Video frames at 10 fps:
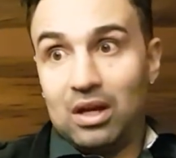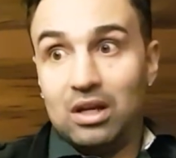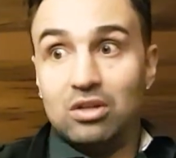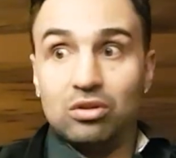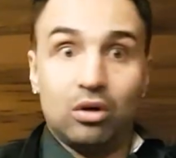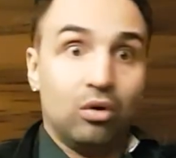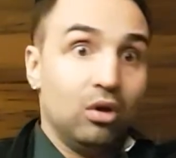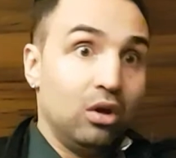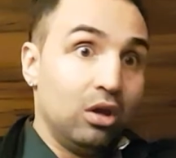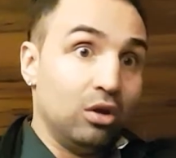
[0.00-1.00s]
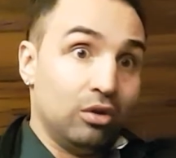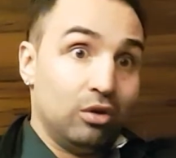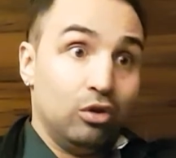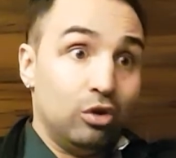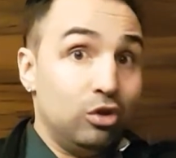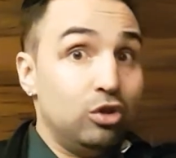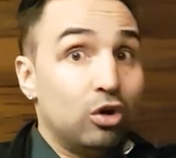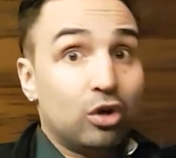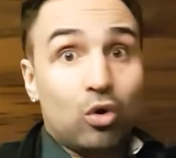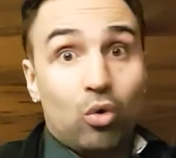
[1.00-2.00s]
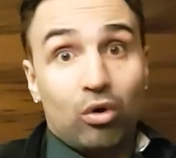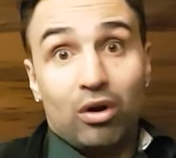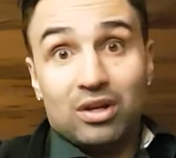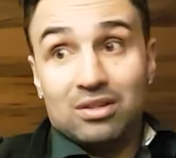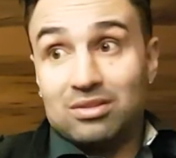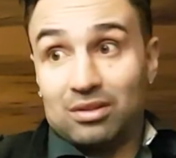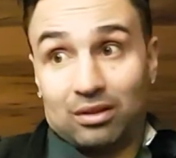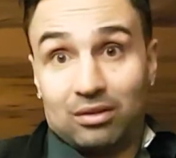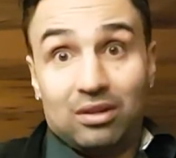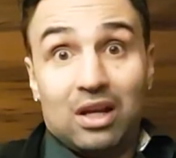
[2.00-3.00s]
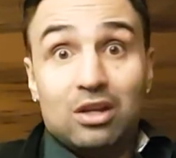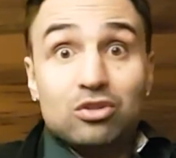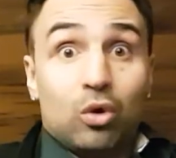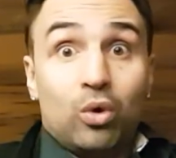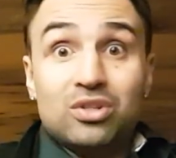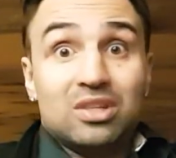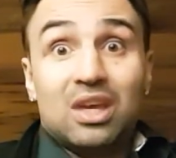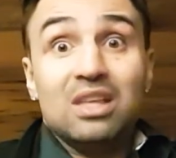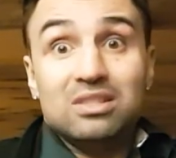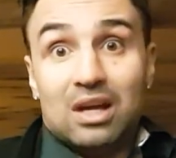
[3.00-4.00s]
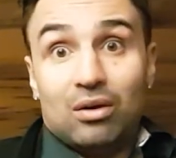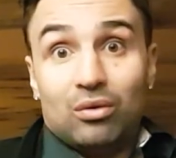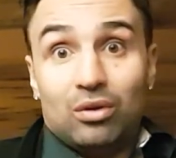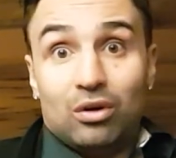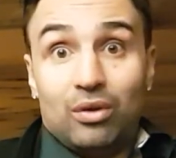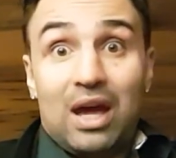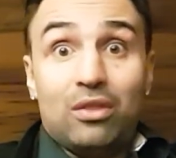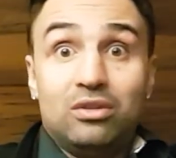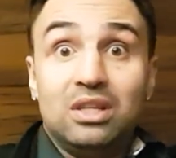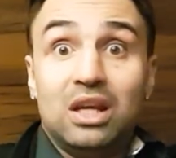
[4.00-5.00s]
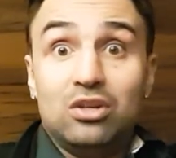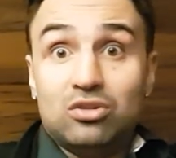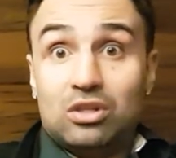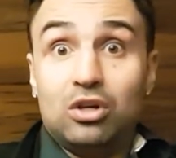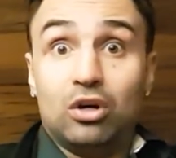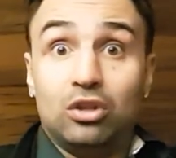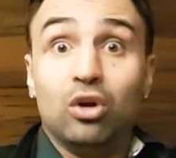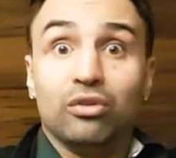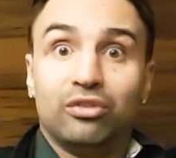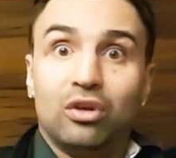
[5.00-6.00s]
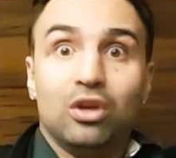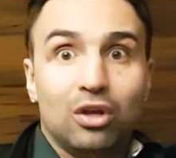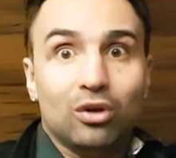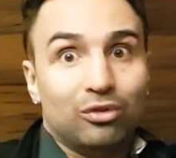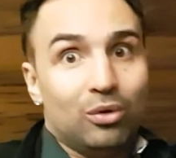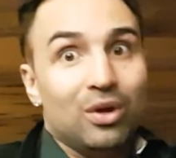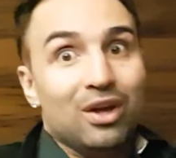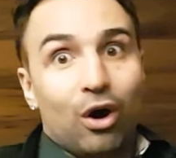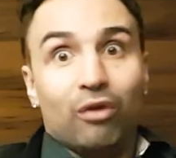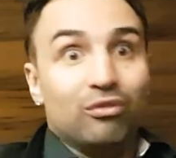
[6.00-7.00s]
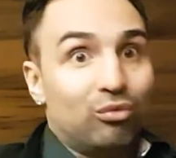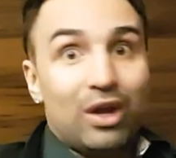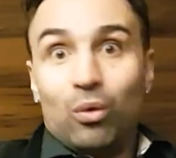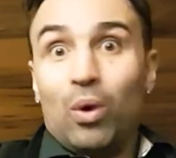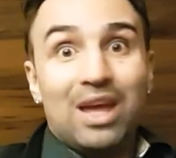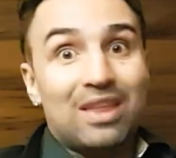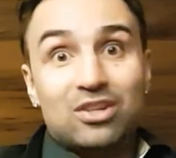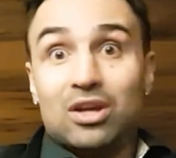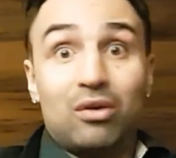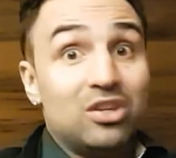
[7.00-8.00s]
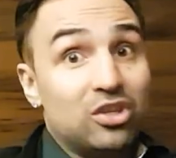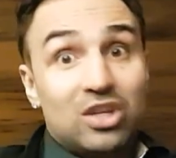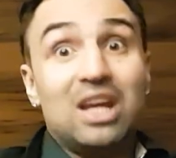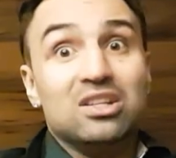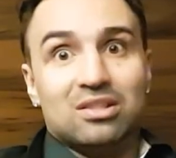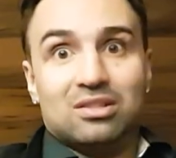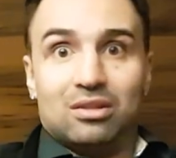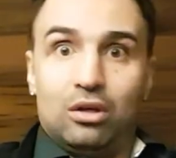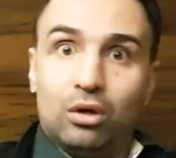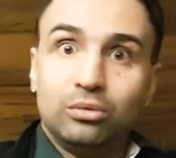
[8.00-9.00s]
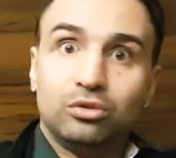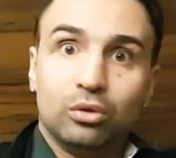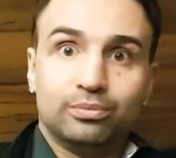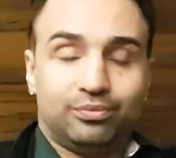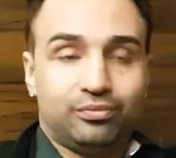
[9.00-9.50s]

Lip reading: 10 years ago, you know, the younger core audience 10 years ago were just kids now. You know, now they're teenagers and young adults. You know, so right away, that generation changes, you know? So.